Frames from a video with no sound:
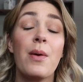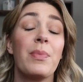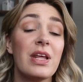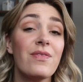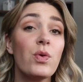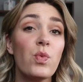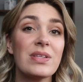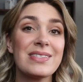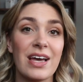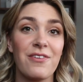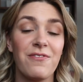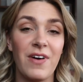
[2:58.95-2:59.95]
but even
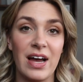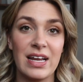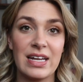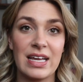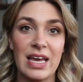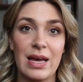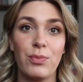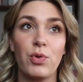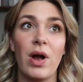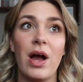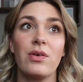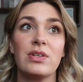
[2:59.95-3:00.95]
once I find a
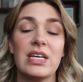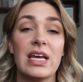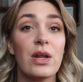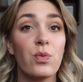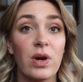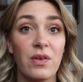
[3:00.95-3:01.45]
campground in